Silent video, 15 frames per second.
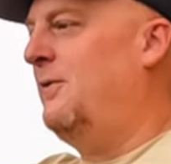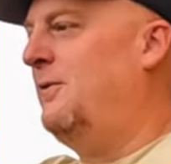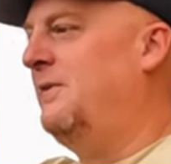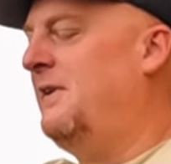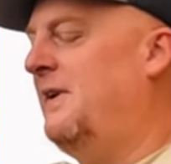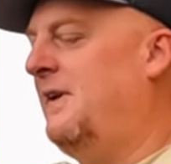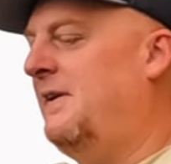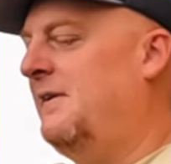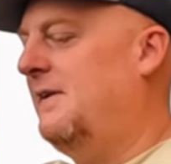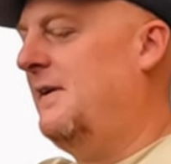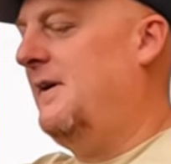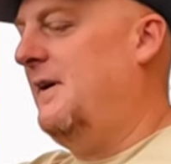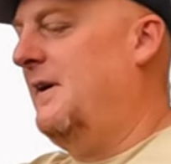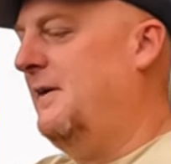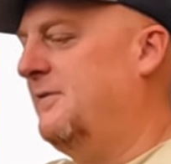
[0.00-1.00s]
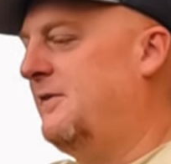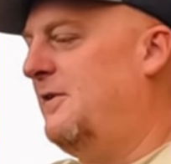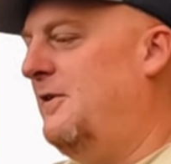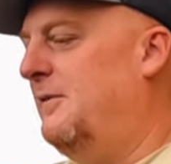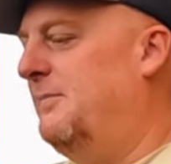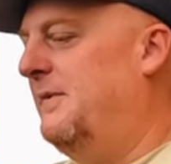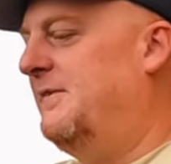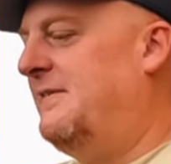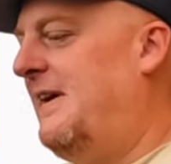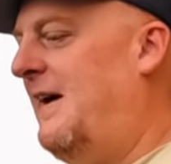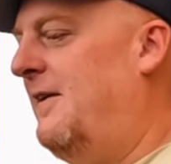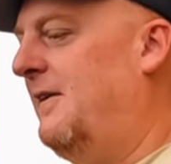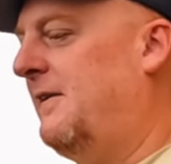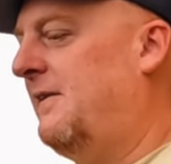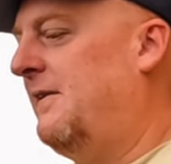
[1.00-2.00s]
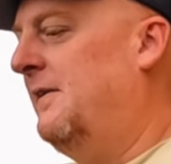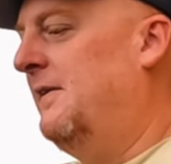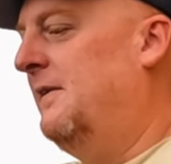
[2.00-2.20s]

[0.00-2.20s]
only. Uh, it's called metallic,